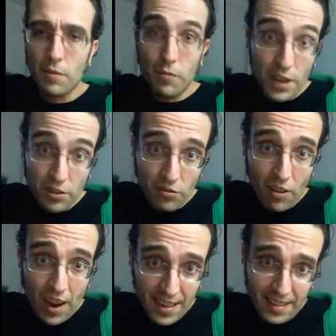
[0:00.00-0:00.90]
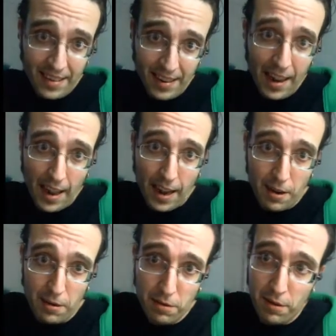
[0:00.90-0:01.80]
a freeze-dried cigar.
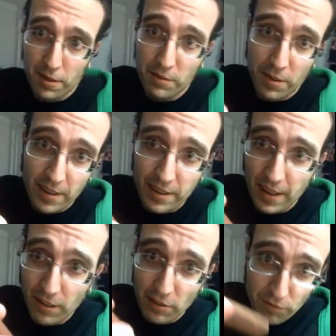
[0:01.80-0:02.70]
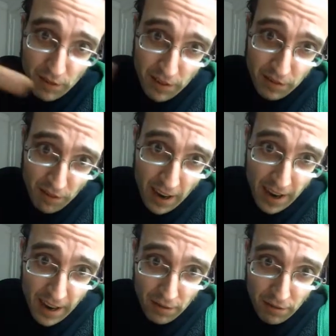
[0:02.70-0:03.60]
This is what it's like, those
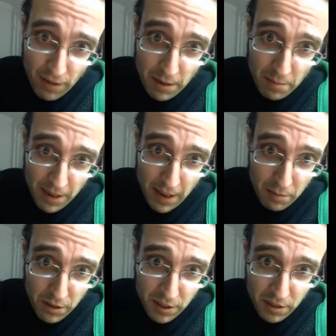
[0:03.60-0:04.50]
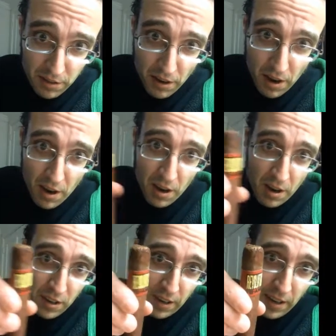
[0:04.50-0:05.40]
freeze-dried ice cream sandwiches.
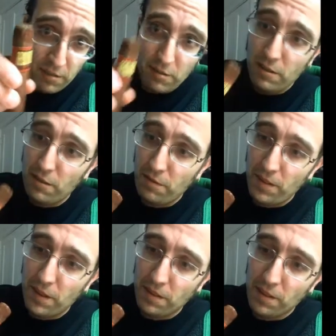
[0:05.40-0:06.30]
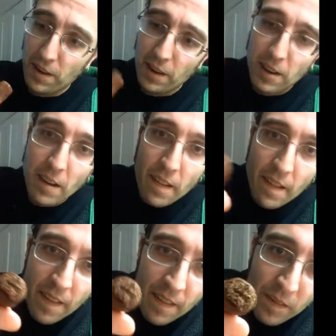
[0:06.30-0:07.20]
That's what this feels like.
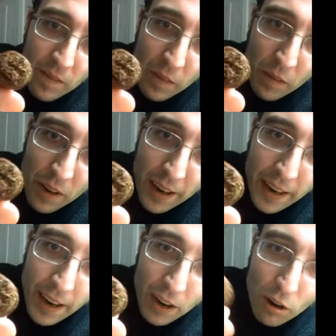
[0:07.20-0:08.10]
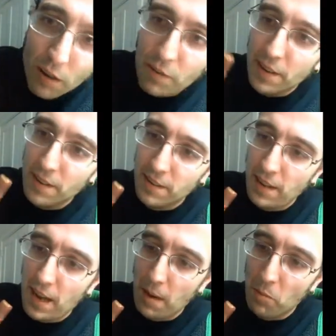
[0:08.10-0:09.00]
I cut it off, it
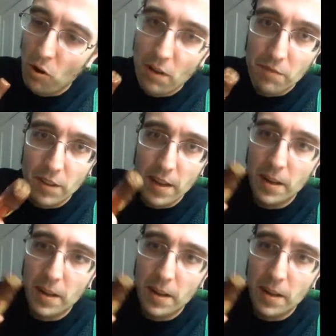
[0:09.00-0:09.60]
just came off